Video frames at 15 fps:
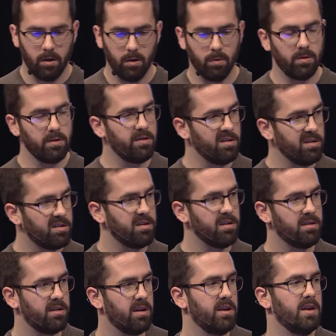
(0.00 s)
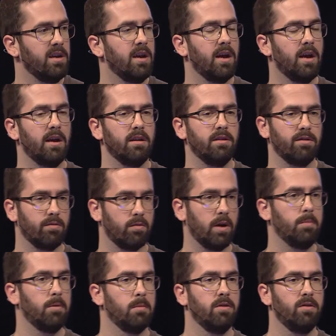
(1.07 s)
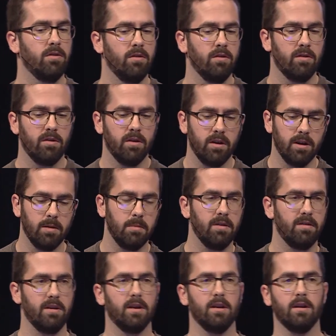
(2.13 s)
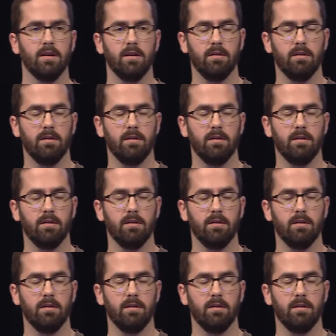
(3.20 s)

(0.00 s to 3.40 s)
Once he sees that he has write permissions, it means he can